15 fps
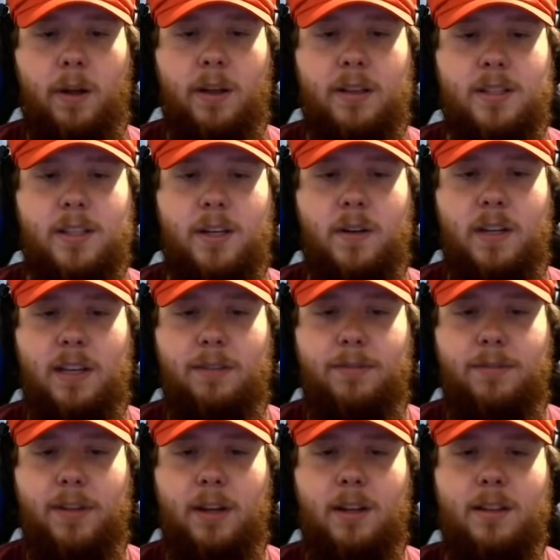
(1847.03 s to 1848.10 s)
So if
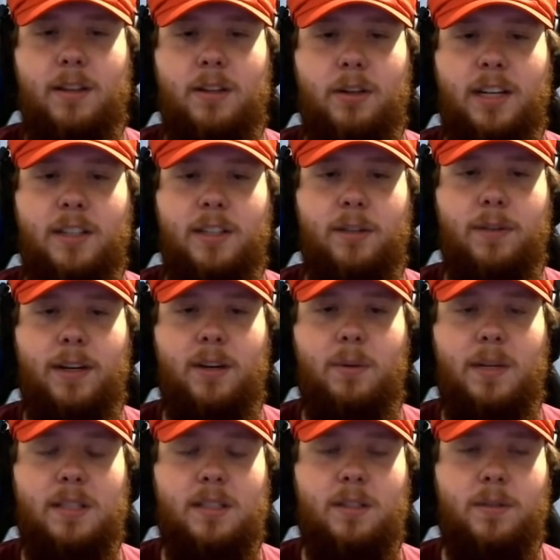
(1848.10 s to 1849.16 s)
the donation reader
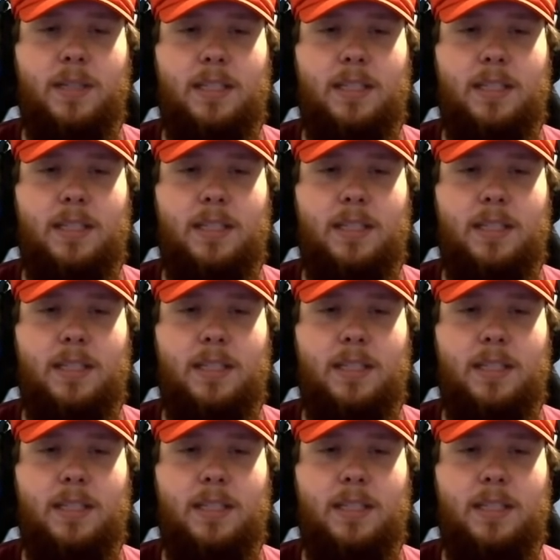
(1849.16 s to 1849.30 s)
wants to